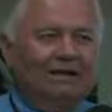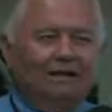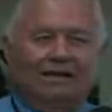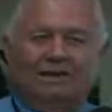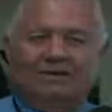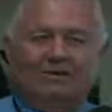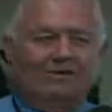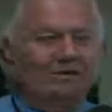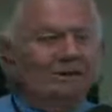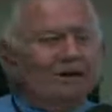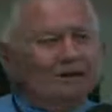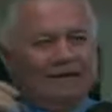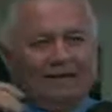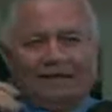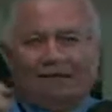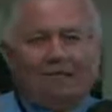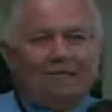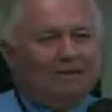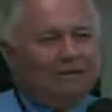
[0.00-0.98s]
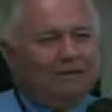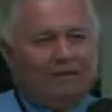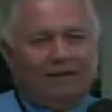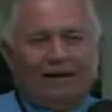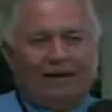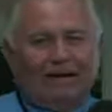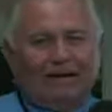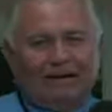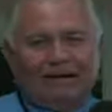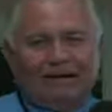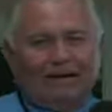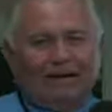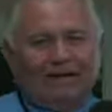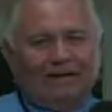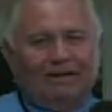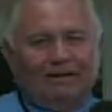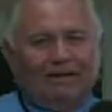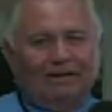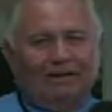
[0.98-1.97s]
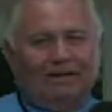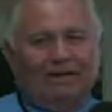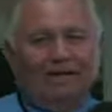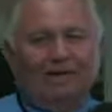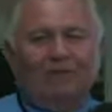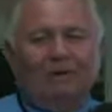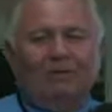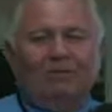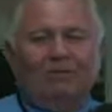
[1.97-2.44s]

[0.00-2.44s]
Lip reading: it does not chemically react with anything,